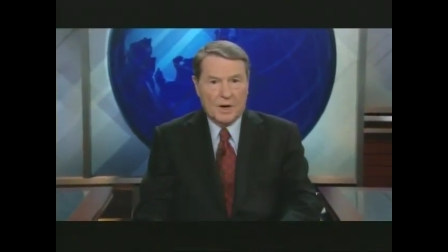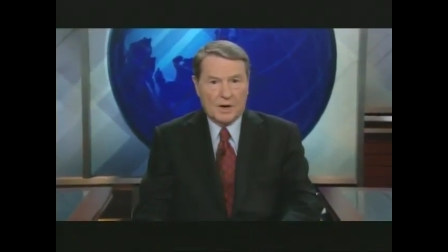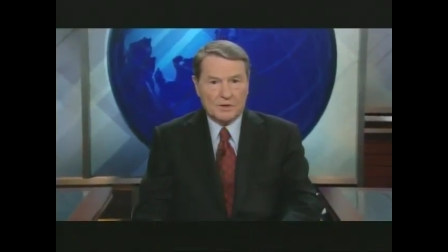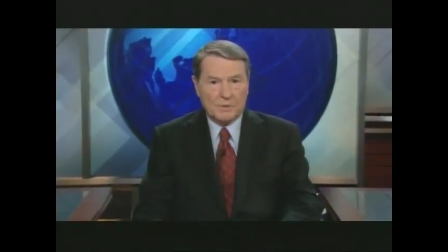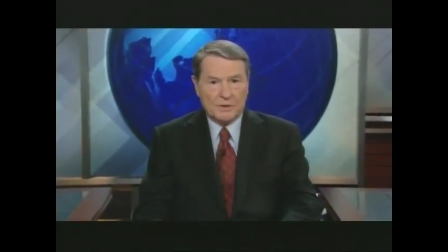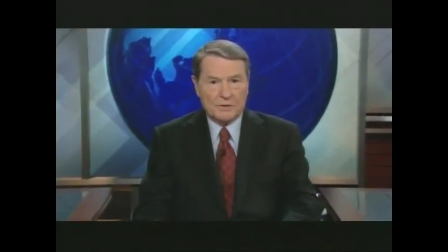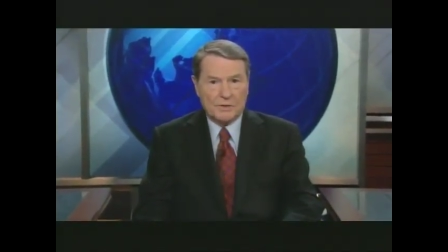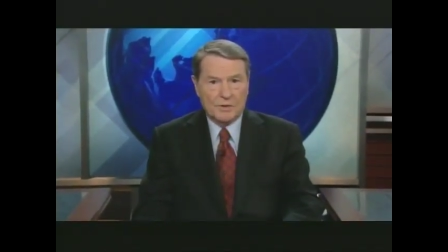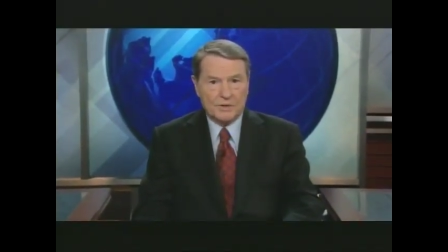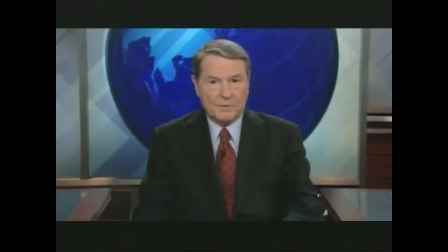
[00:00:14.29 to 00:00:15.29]
Our special
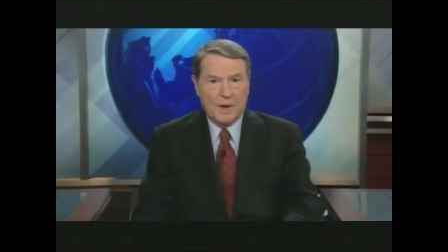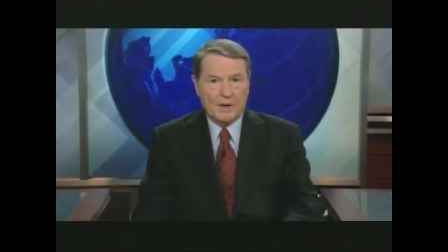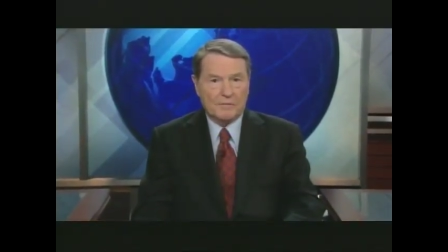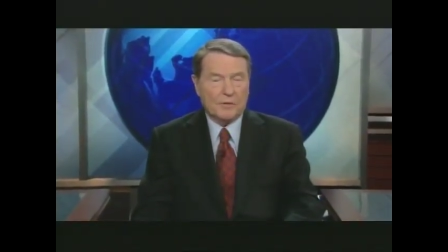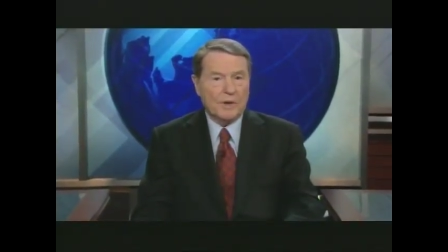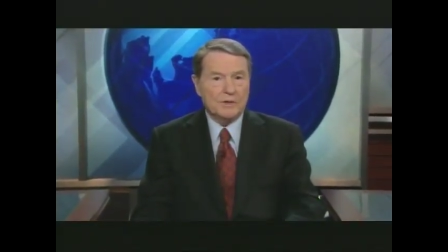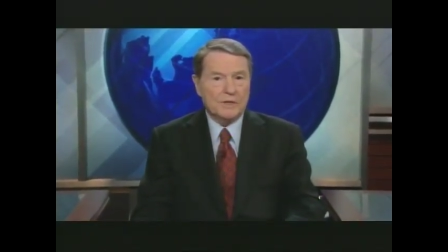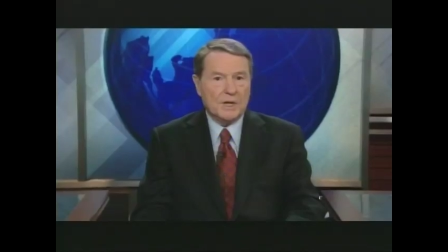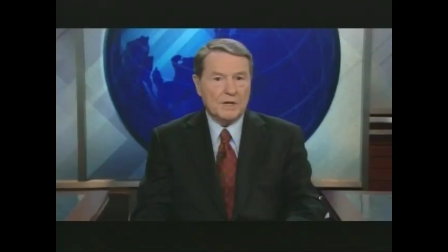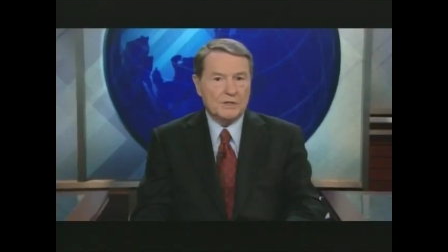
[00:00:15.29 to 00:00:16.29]
correspondent for
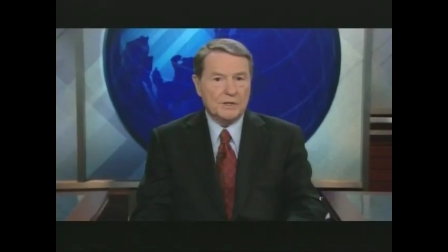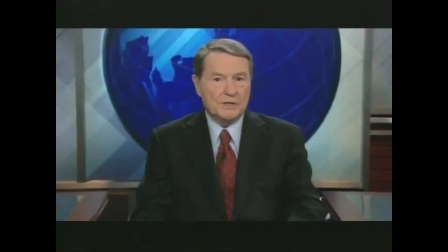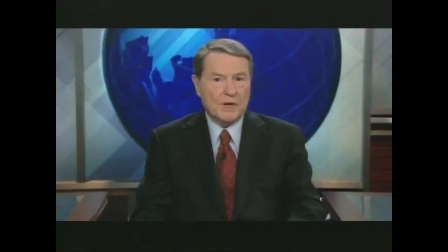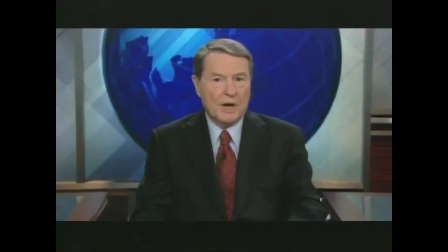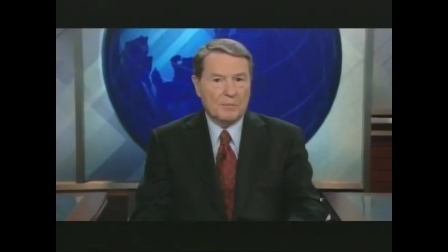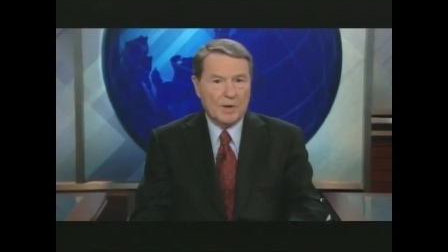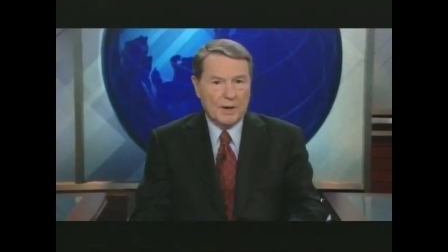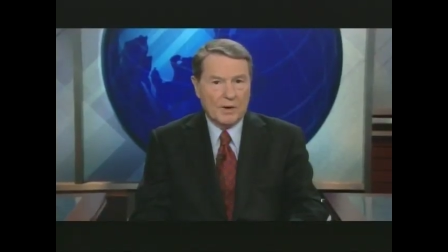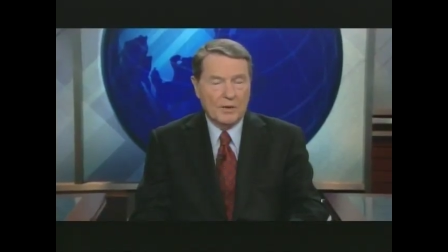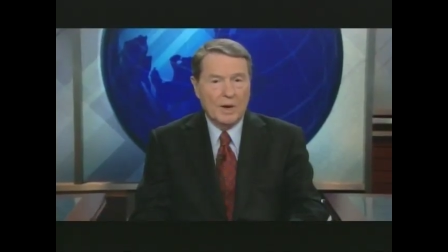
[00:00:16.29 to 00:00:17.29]
education, John
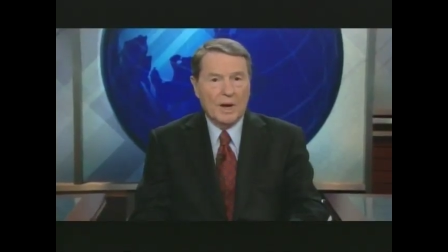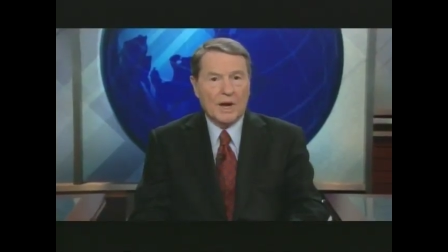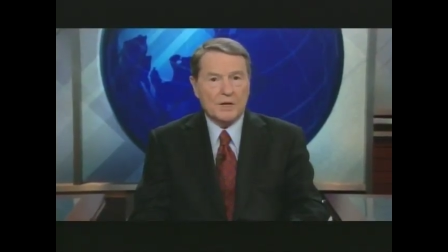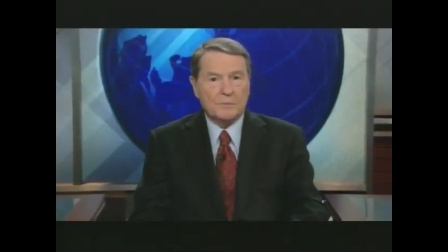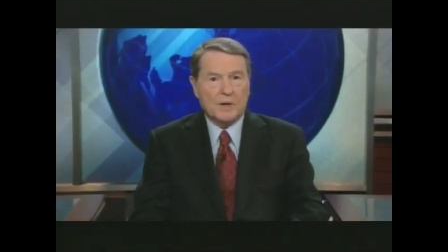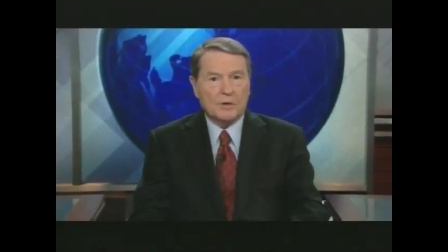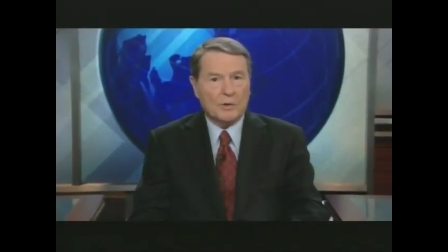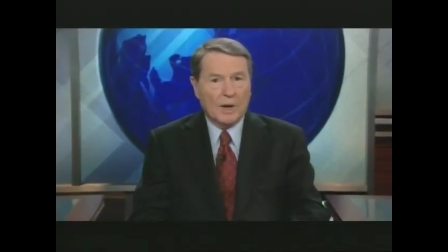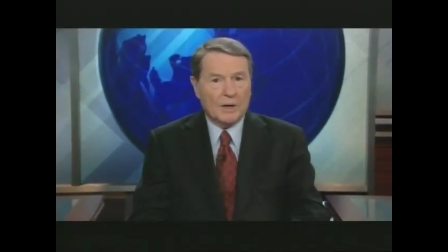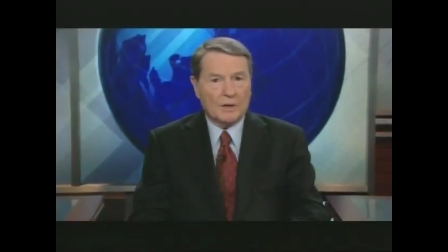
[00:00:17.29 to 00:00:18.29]
Merrow, has been
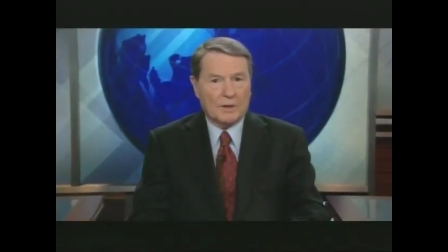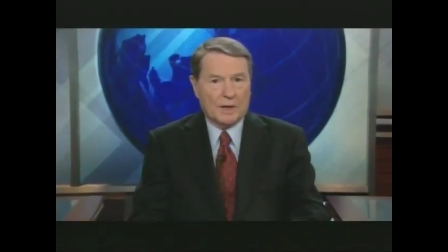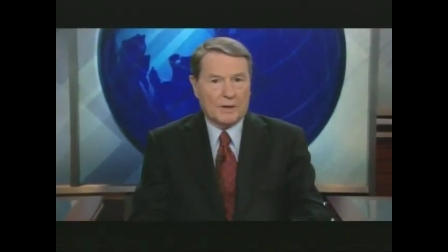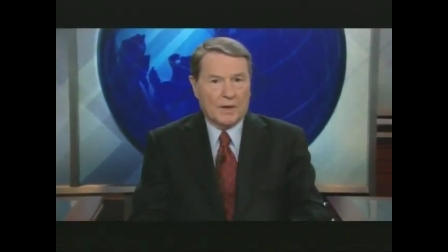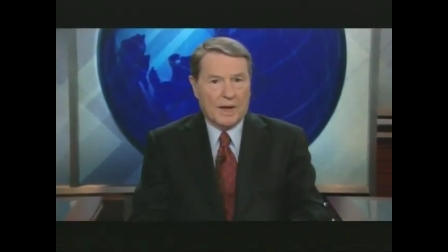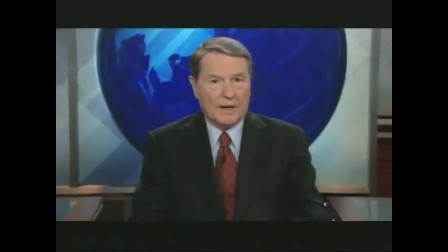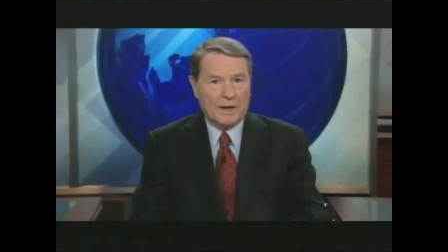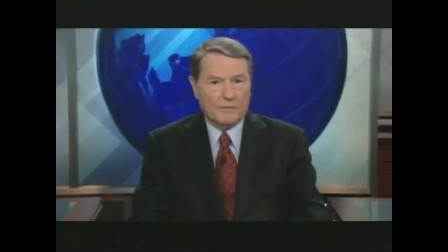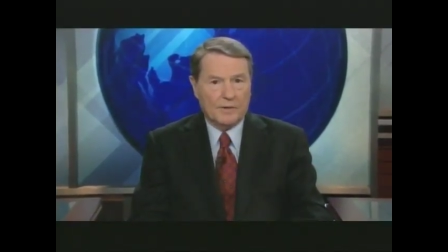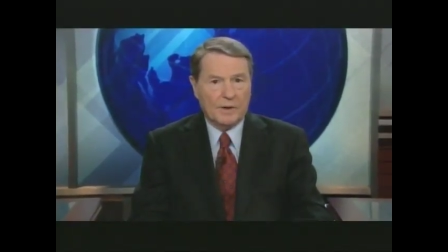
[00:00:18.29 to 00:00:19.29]
chronicling that
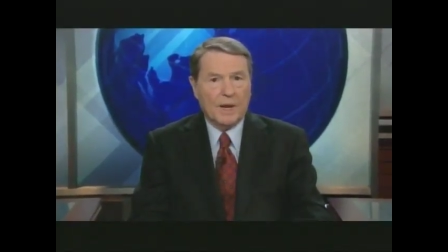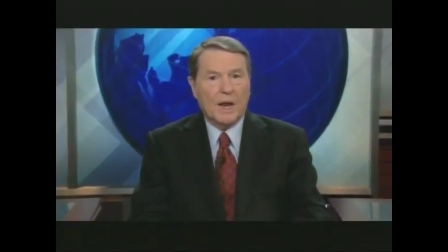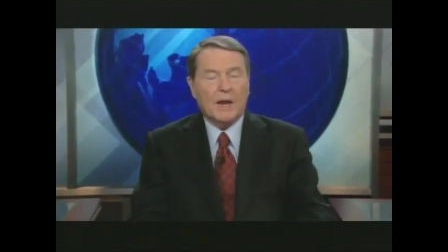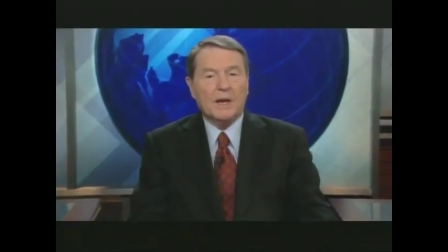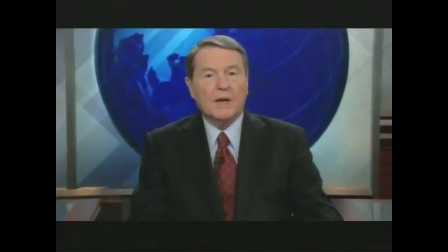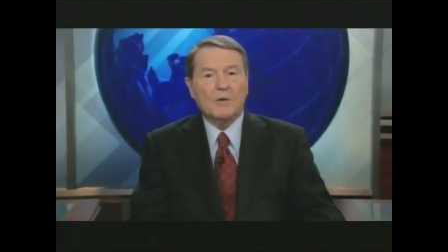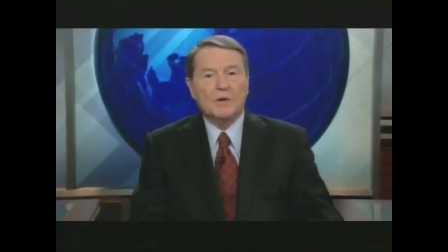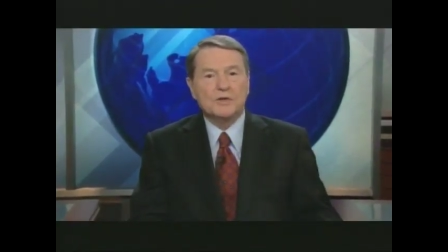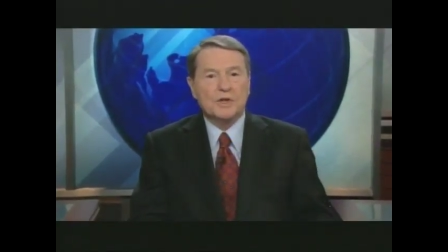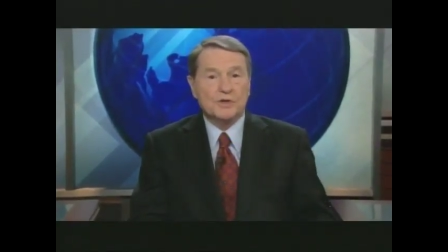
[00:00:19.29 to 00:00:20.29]
effort, and here
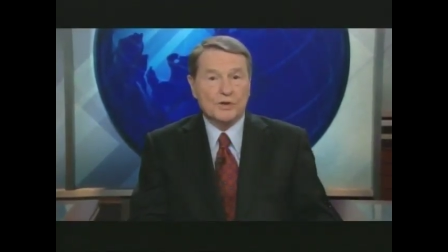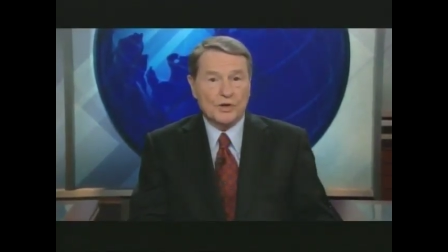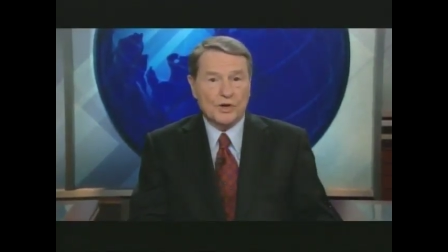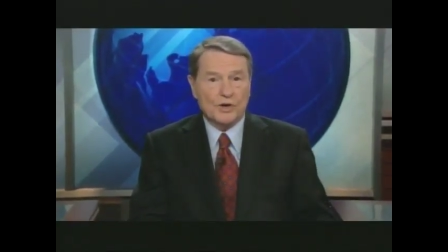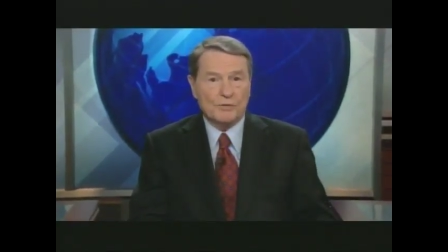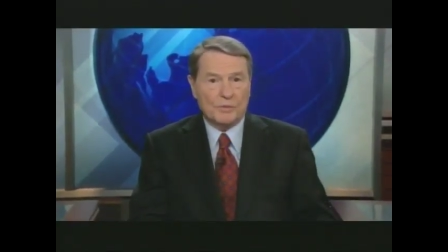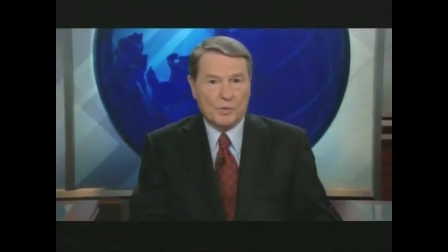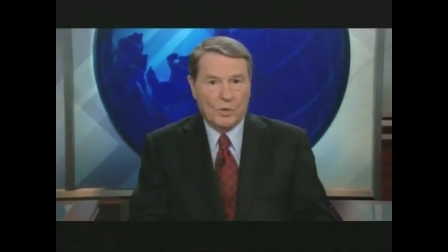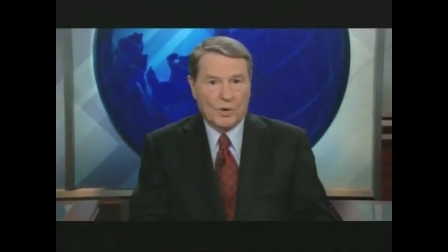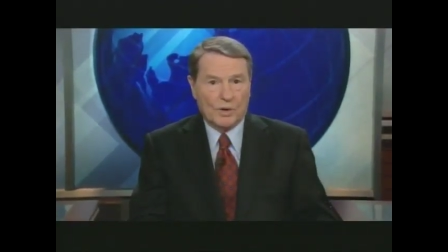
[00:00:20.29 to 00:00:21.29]
is his third
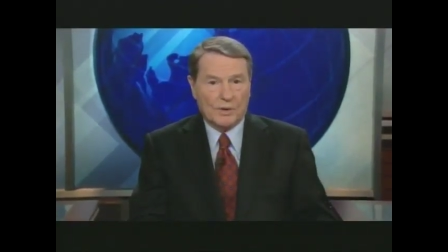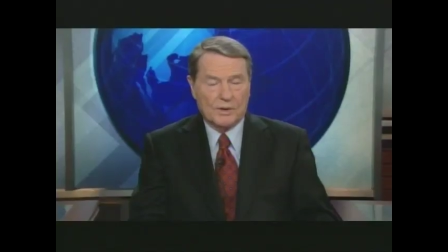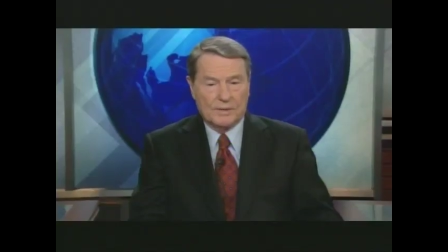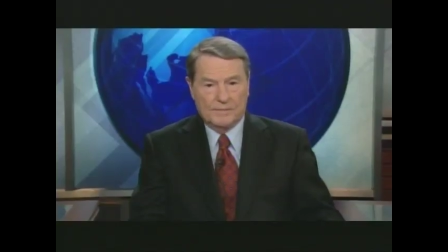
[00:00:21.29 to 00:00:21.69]
report.